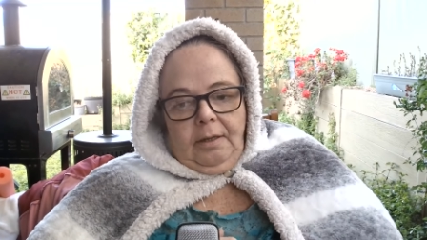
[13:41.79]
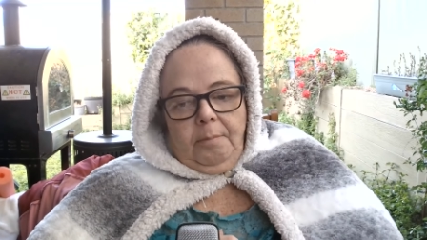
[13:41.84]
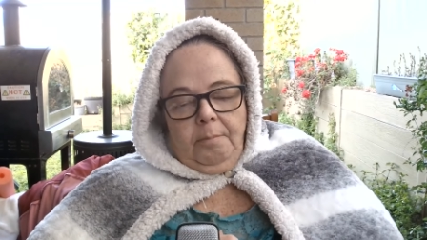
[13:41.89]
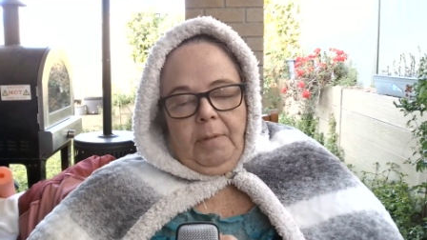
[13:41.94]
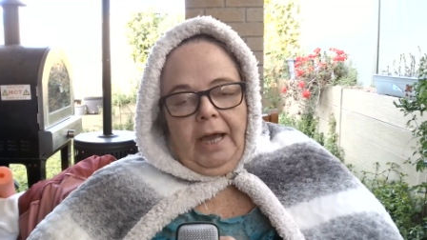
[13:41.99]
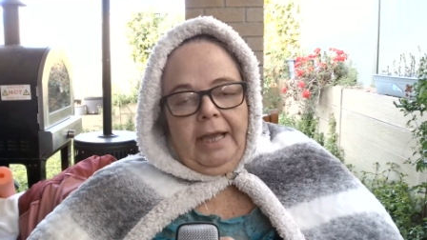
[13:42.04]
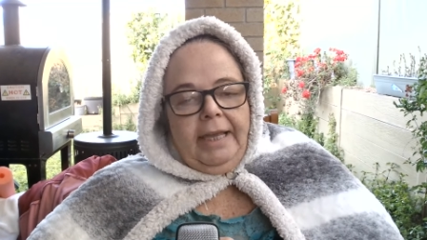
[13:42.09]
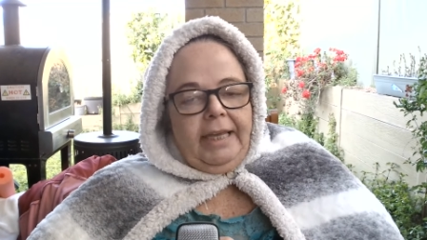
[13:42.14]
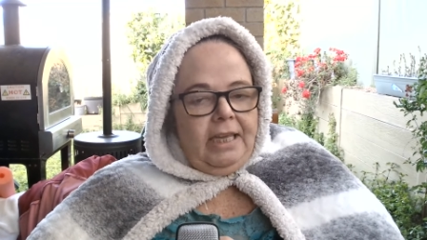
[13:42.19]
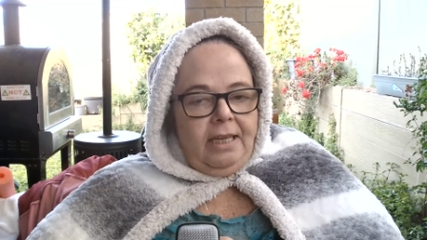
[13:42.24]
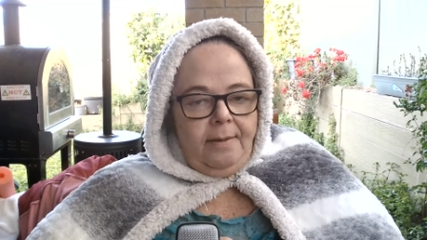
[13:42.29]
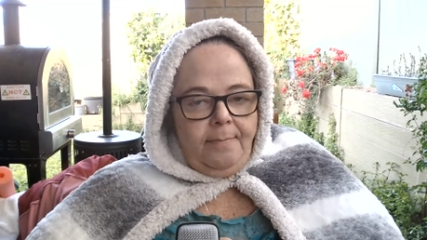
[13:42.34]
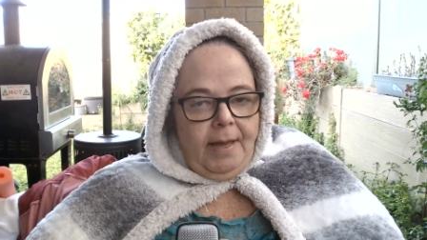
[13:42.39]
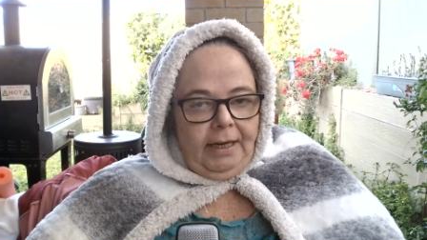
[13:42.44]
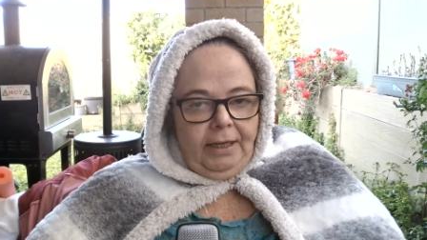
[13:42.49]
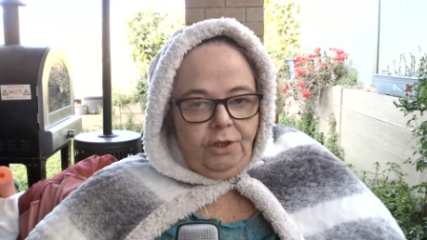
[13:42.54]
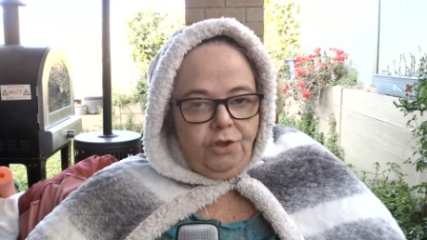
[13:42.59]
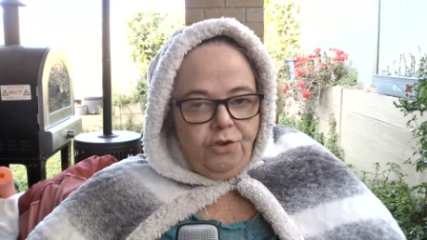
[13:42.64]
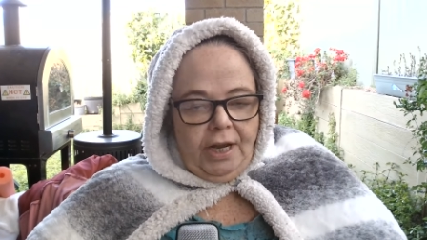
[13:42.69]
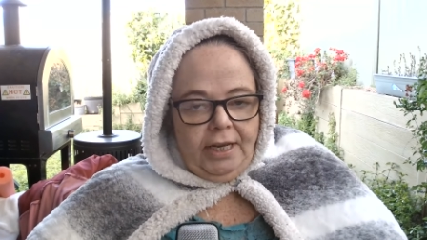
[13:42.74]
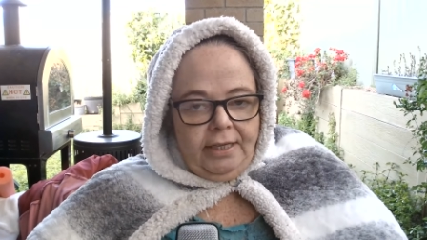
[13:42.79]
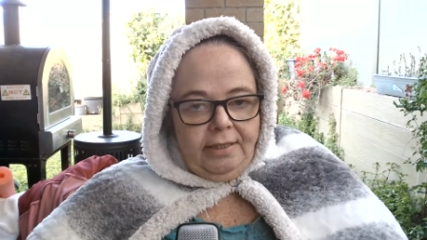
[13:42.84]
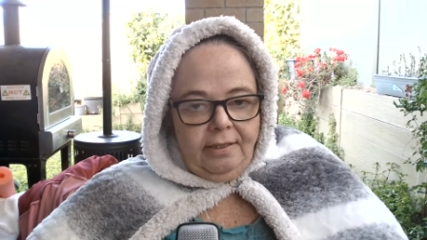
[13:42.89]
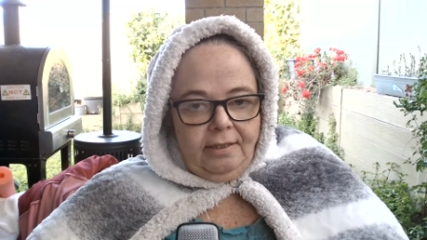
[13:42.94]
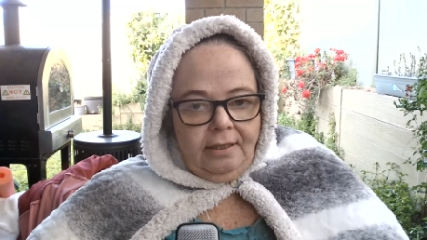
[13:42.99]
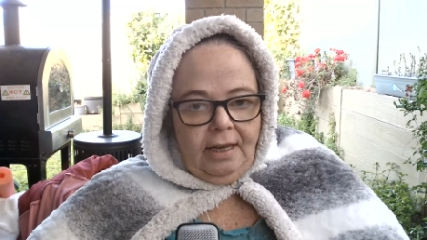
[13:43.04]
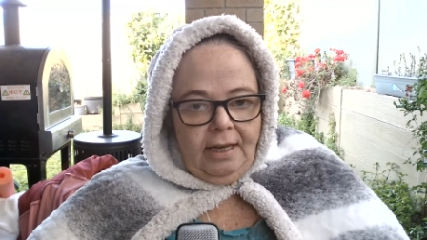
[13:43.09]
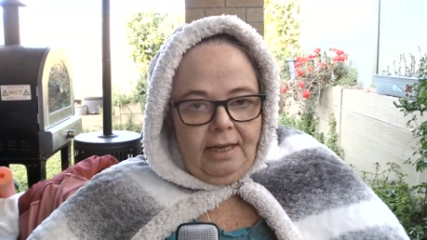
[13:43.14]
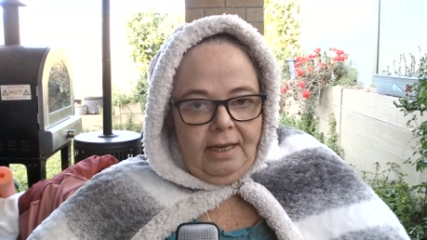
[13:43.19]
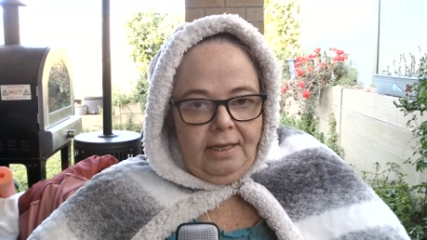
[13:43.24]
My email
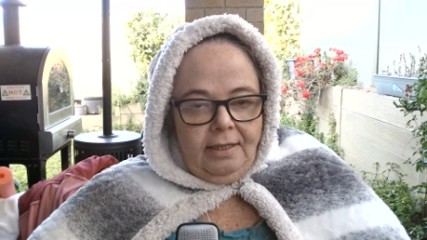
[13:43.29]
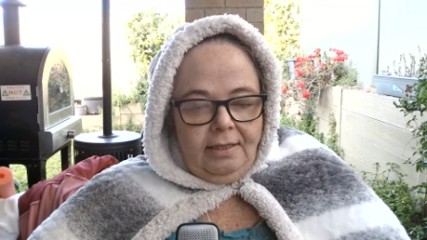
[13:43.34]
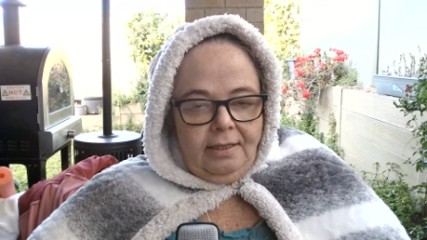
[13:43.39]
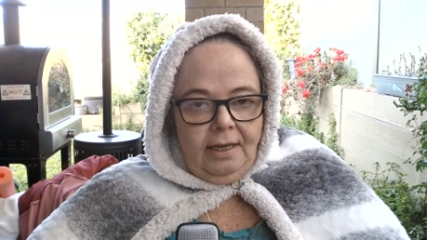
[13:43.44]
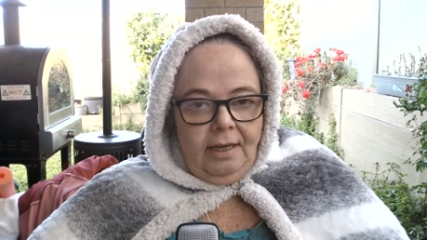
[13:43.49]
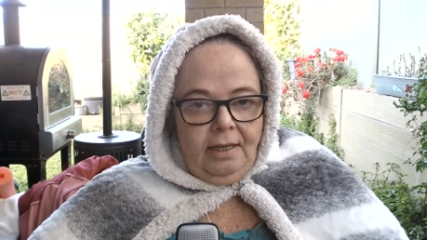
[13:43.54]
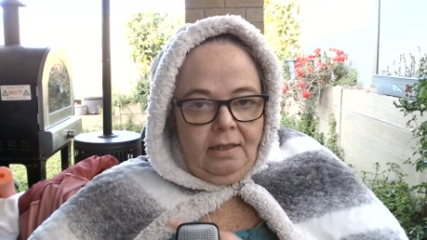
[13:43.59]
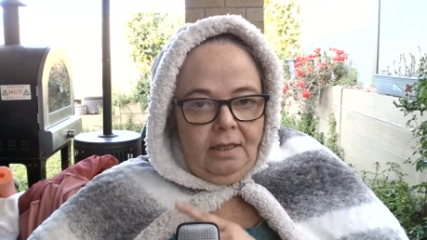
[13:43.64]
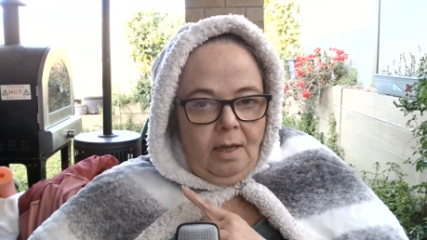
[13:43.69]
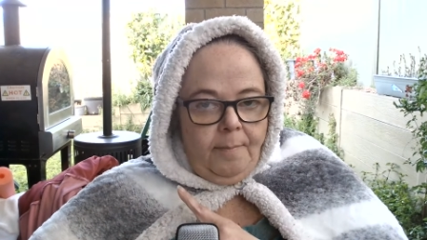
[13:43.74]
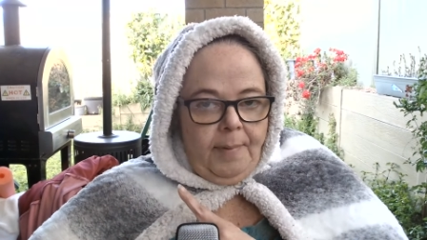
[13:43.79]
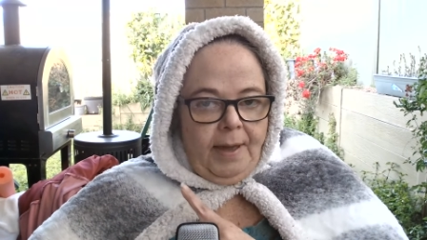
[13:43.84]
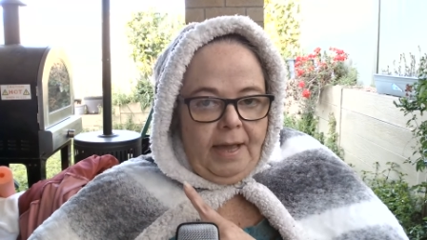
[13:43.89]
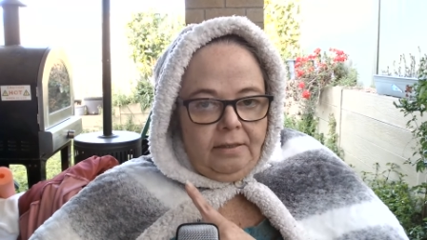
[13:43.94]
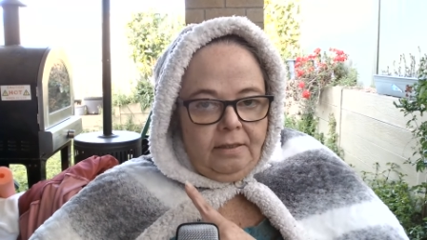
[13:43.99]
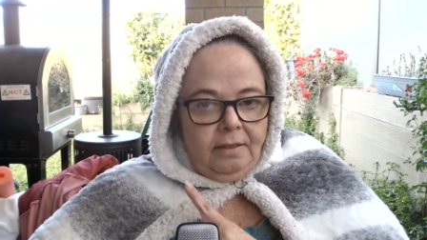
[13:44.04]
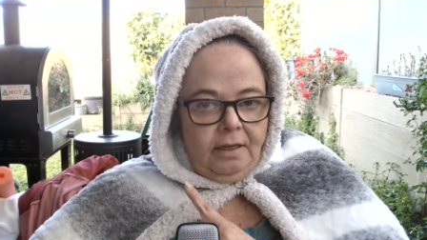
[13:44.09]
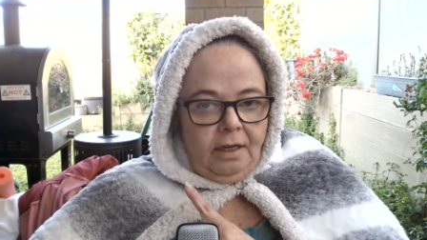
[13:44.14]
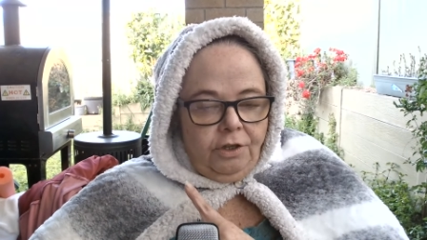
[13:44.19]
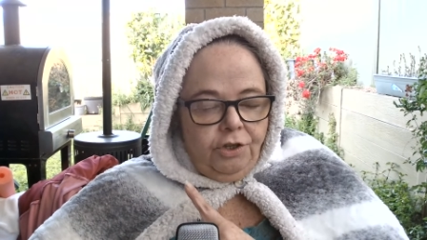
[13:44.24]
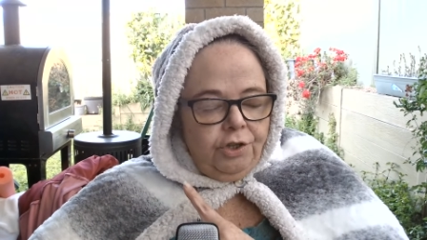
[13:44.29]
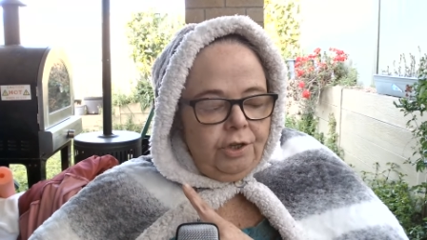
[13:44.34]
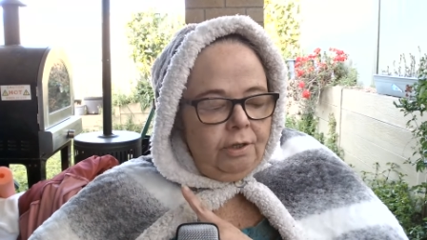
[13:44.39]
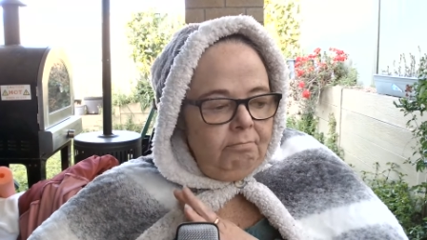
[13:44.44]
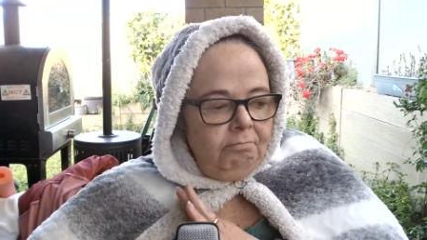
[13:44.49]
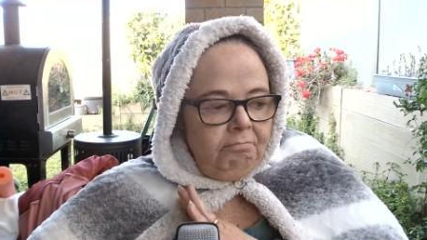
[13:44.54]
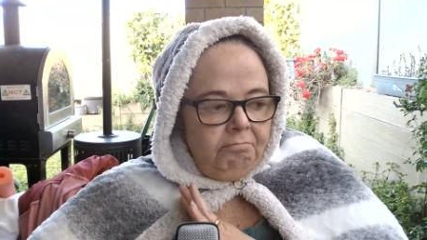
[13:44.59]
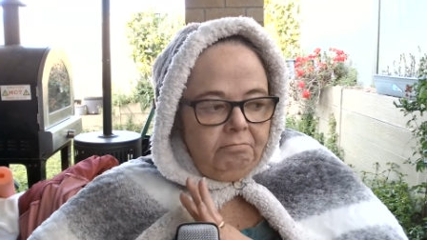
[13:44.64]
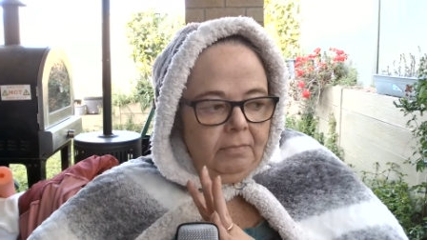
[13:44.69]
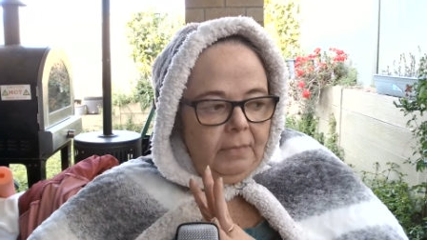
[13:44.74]
address is in the About
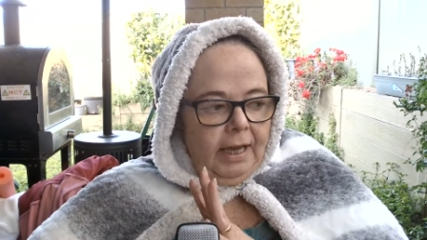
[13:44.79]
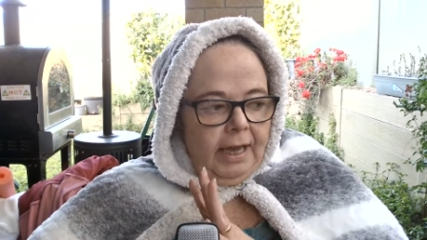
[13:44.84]
section.